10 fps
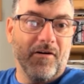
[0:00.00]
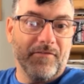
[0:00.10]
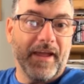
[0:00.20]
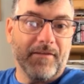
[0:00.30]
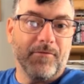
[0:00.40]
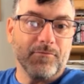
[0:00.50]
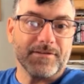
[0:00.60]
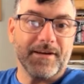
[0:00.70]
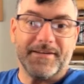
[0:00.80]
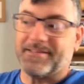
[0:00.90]
of
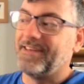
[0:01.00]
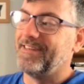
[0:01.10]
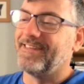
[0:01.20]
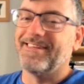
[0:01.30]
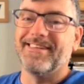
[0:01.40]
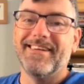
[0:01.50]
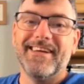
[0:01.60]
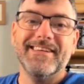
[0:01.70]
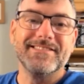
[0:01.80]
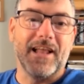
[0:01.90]
A4 size.
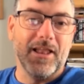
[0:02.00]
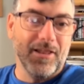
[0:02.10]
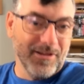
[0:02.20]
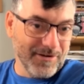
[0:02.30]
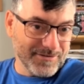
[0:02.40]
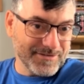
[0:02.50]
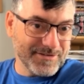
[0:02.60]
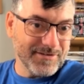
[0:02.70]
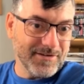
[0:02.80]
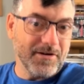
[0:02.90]
It's a
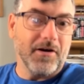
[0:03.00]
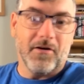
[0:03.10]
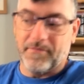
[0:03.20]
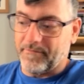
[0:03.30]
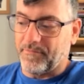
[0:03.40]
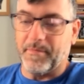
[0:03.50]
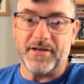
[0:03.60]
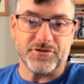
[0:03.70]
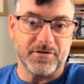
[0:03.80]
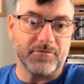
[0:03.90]
lot of
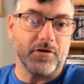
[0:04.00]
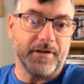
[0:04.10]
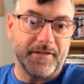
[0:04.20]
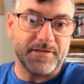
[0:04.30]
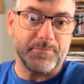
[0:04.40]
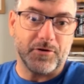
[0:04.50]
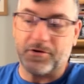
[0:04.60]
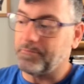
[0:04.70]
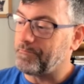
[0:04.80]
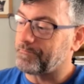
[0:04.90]
information have gone in this
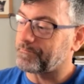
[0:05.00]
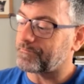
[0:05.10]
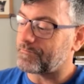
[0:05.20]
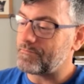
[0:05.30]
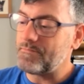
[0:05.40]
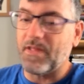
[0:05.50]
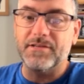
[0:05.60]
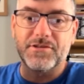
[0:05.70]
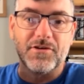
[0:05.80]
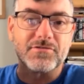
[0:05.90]
book.
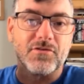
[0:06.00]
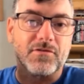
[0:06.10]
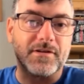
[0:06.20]
So you're not